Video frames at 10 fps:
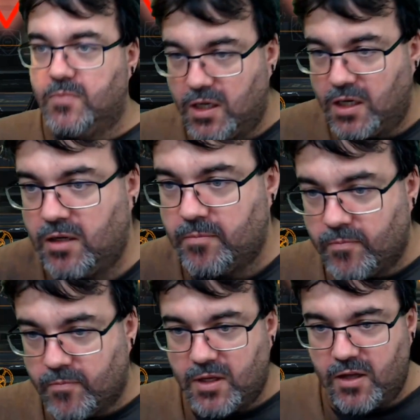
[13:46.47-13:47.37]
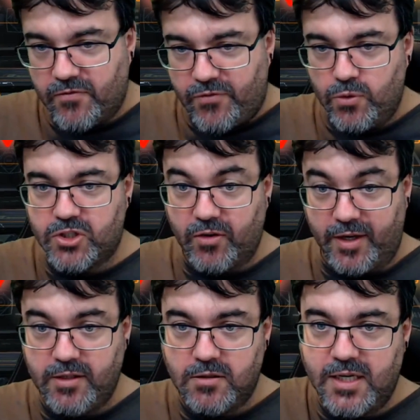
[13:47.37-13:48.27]
At the full
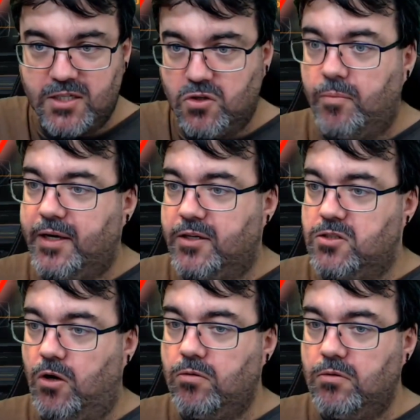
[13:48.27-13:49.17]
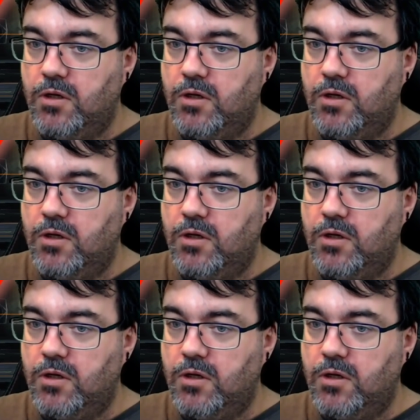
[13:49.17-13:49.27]
screen, it's not bad at all.